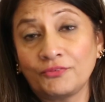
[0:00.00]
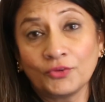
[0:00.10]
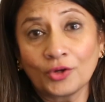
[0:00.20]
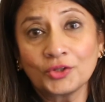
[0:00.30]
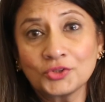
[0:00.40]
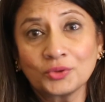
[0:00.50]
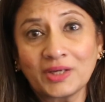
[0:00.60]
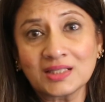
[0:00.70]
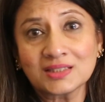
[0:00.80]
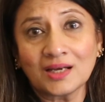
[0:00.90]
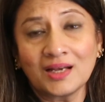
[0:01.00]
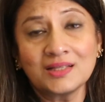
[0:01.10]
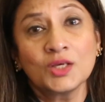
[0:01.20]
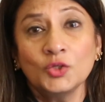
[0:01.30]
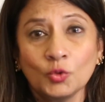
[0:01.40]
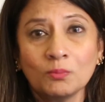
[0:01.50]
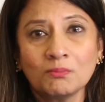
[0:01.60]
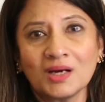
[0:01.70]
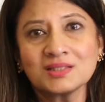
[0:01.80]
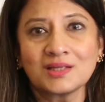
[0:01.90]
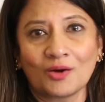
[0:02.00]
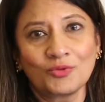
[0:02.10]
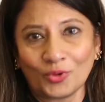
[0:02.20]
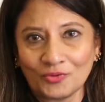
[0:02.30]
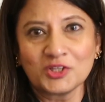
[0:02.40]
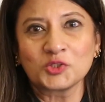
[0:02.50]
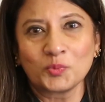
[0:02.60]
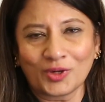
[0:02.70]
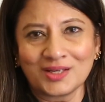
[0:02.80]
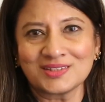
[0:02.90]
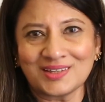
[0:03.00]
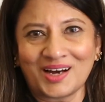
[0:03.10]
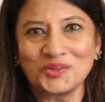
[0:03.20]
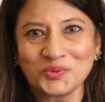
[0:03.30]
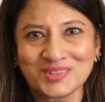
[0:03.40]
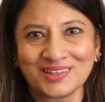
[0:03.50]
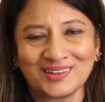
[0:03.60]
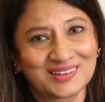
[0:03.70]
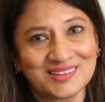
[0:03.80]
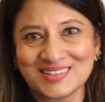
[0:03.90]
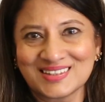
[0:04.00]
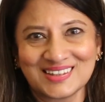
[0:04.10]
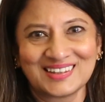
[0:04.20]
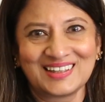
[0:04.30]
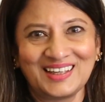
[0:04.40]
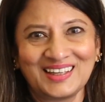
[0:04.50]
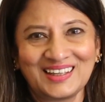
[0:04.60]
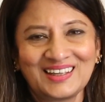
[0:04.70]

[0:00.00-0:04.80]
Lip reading: if you're into textiles, you must download Wishbook and start using it instantly.